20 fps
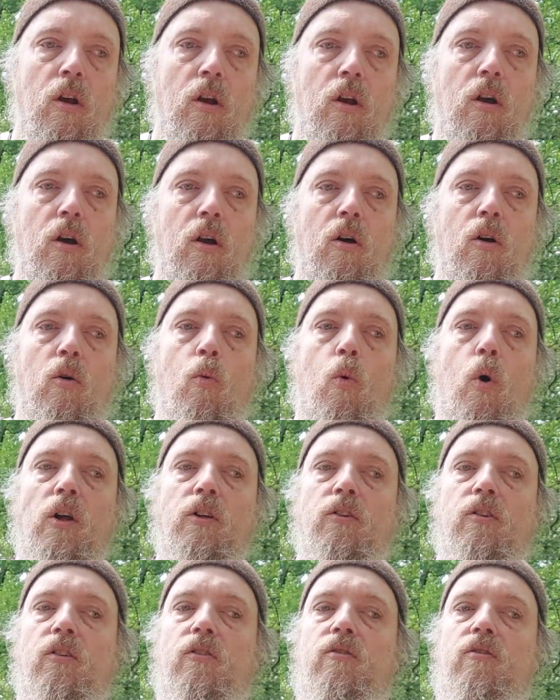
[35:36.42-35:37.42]

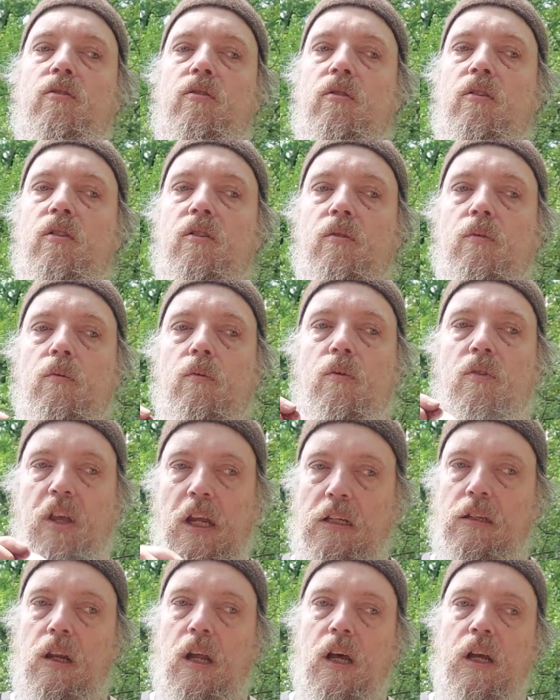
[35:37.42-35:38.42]
want it
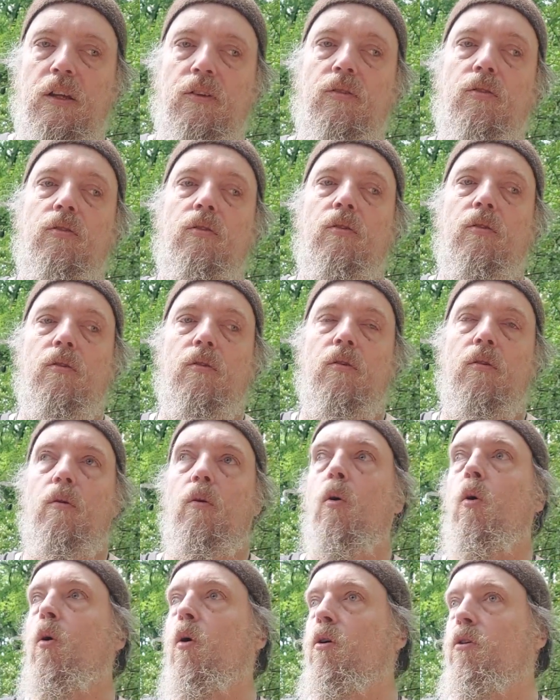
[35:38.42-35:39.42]
that light
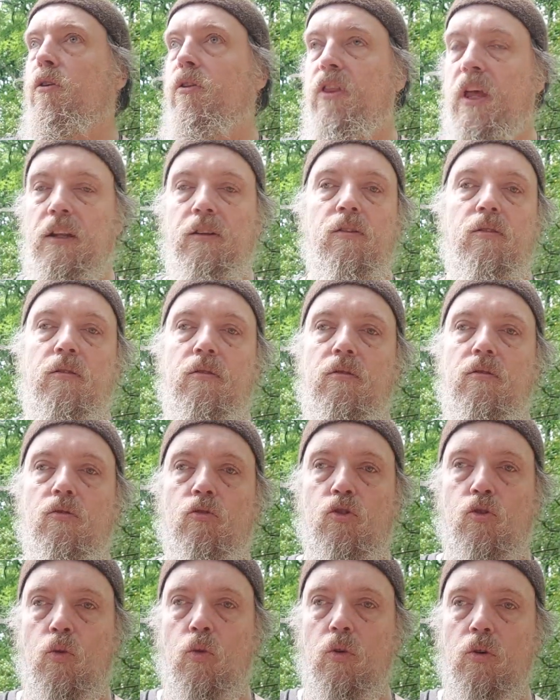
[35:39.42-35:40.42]
or that
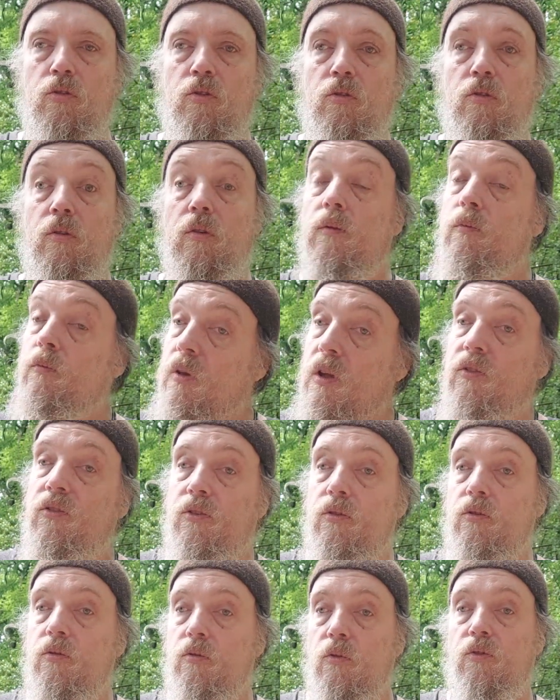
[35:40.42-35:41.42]
short,
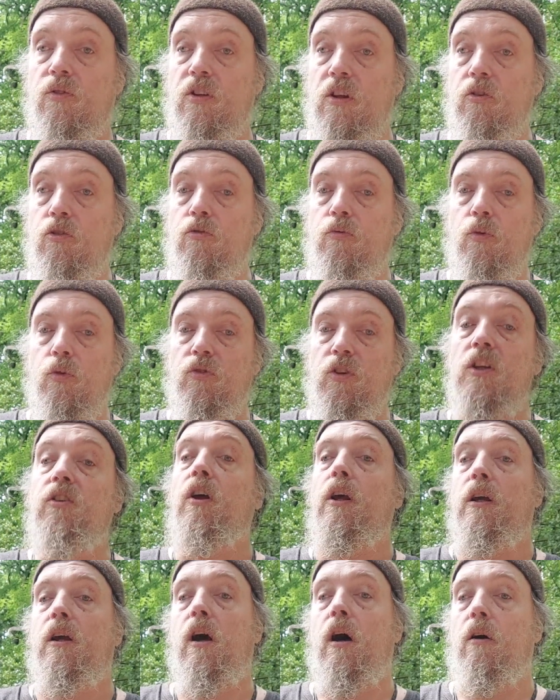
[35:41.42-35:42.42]
it's a cinch for
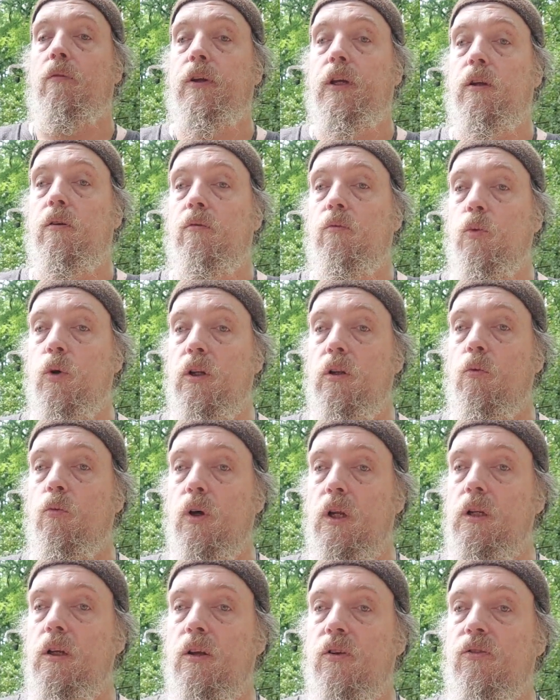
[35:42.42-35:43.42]
detail carving.
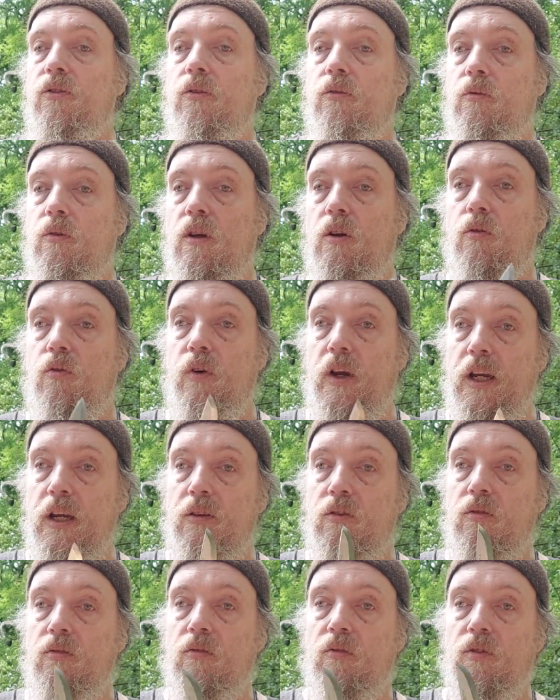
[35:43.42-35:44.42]
Really, it's a
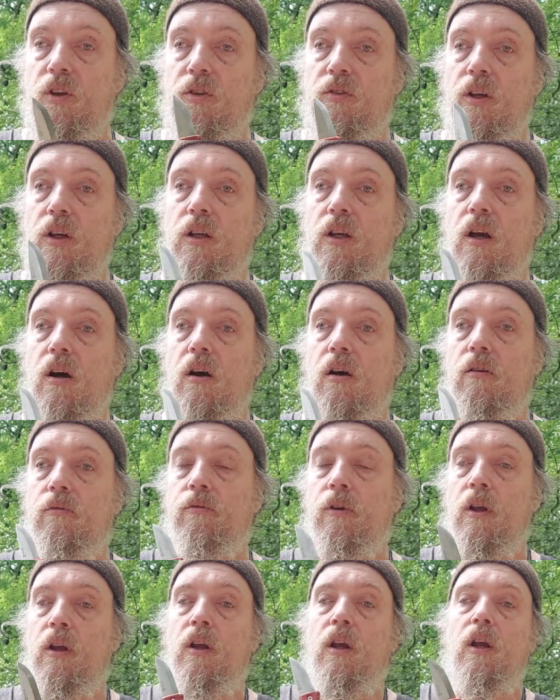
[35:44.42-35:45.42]
great detail
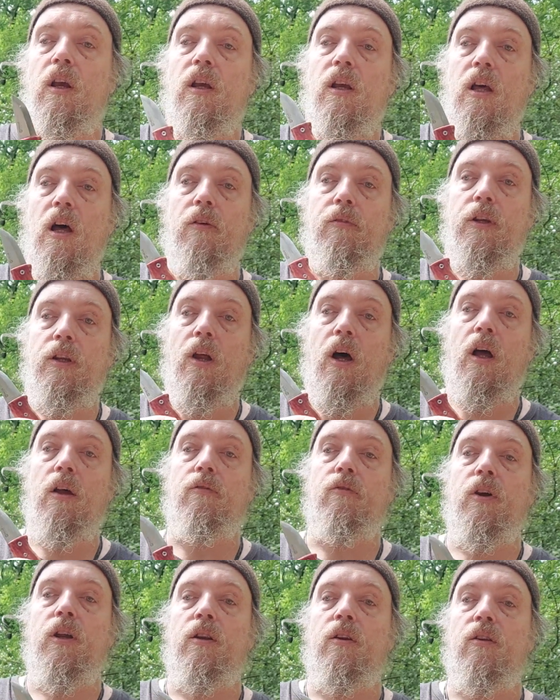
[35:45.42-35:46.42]
carving
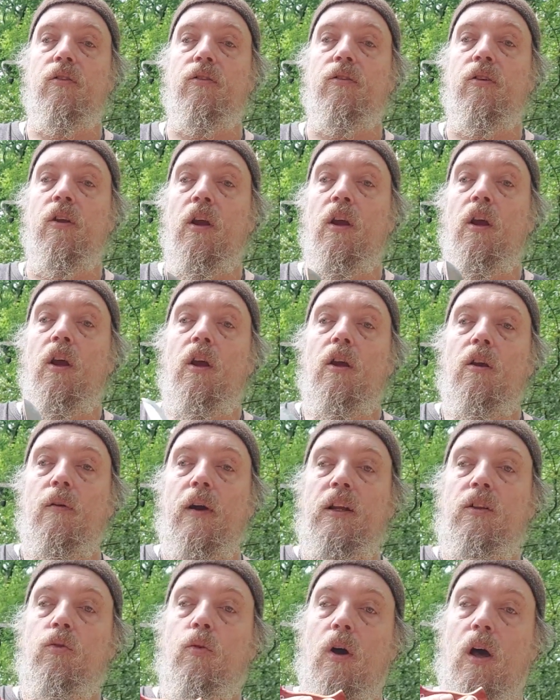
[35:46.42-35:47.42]
knife, and it's
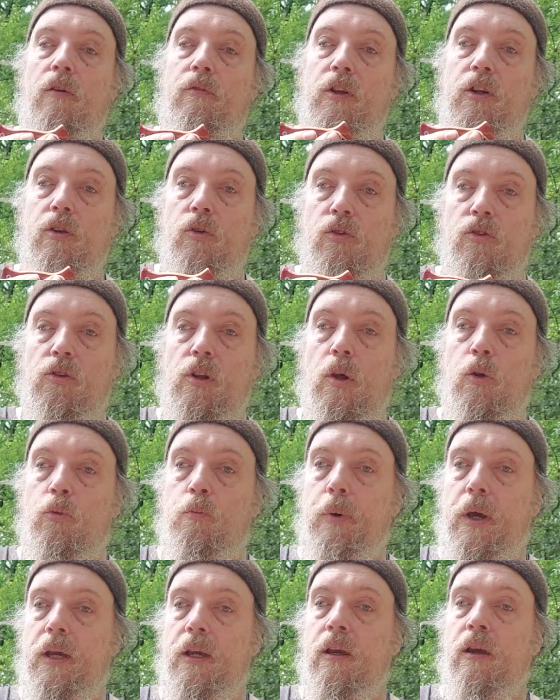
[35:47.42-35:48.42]
great to have in your slate
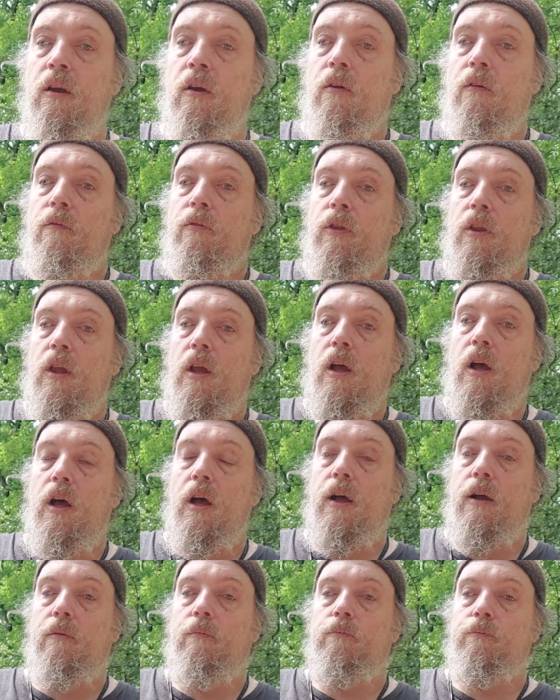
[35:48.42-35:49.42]
pack.
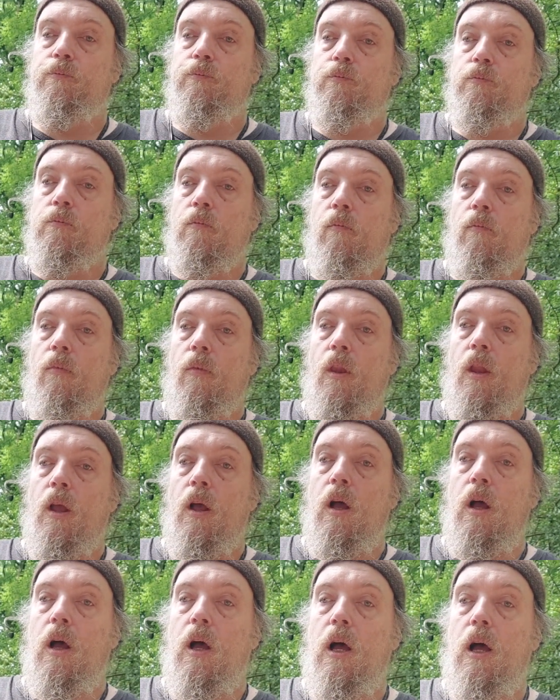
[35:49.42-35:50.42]
And
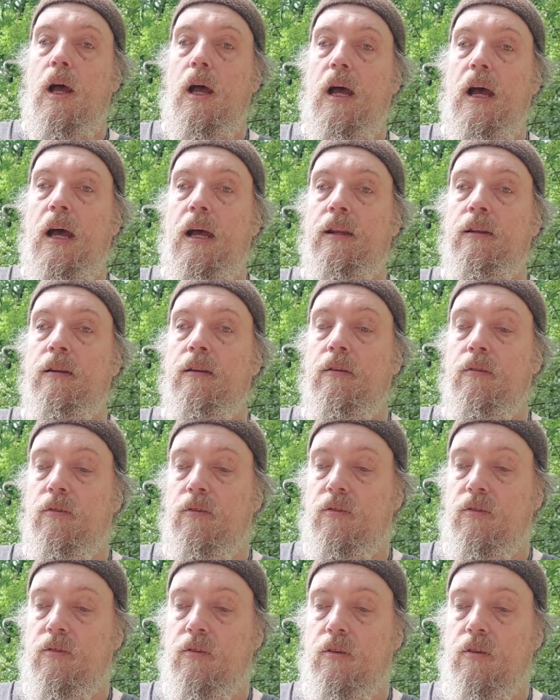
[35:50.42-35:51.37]
then